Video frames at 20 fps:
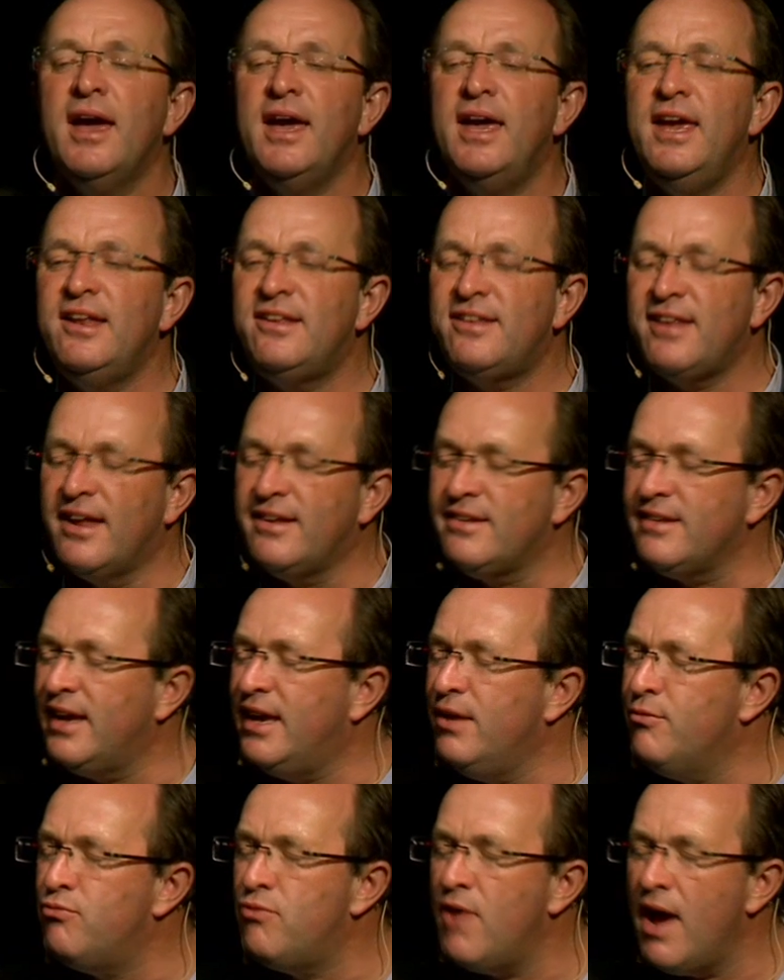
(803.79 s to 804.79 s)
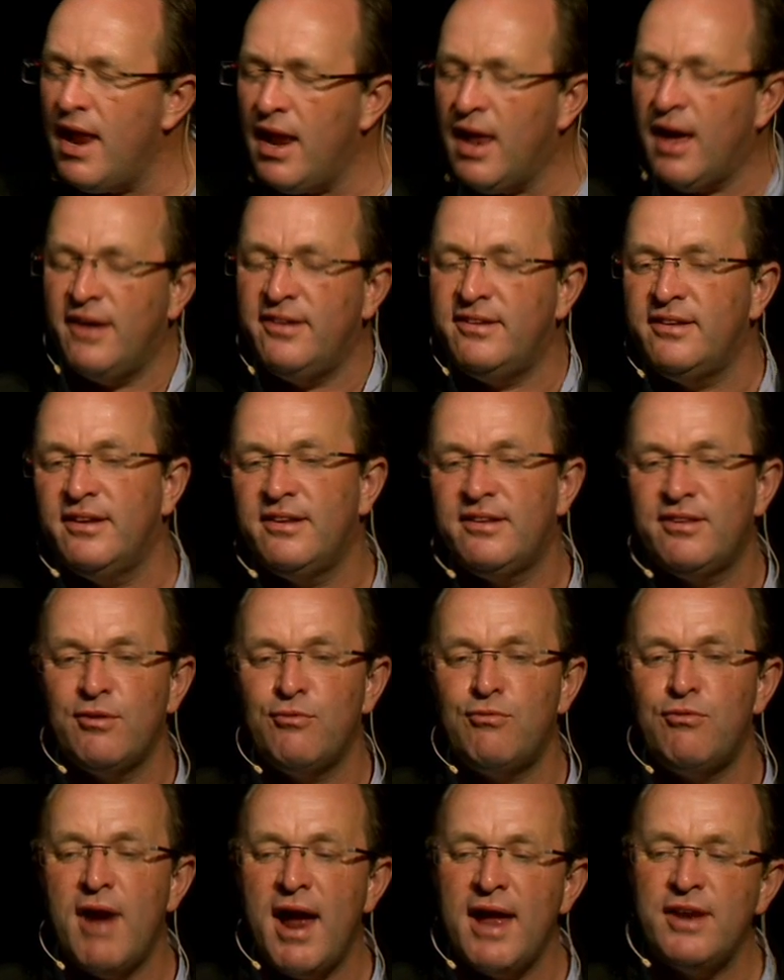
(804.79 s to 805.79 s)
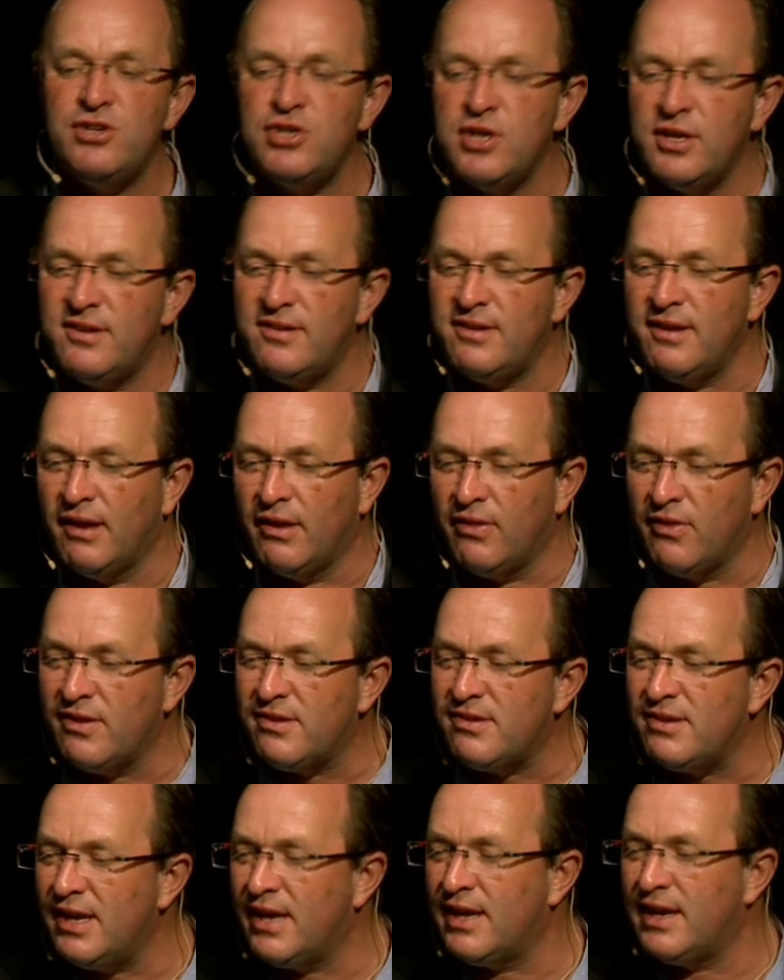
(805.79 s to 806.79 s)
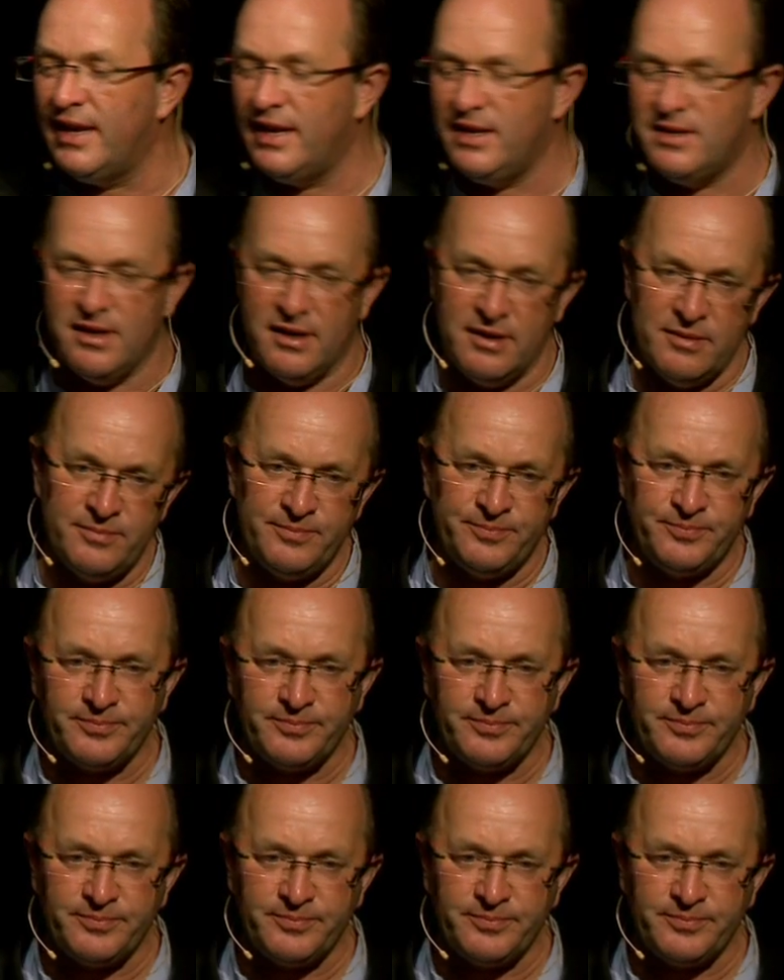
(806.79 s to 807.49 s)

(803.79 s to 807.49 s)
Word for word: He says he realizes that Ranjit Singh, the Sikh leader,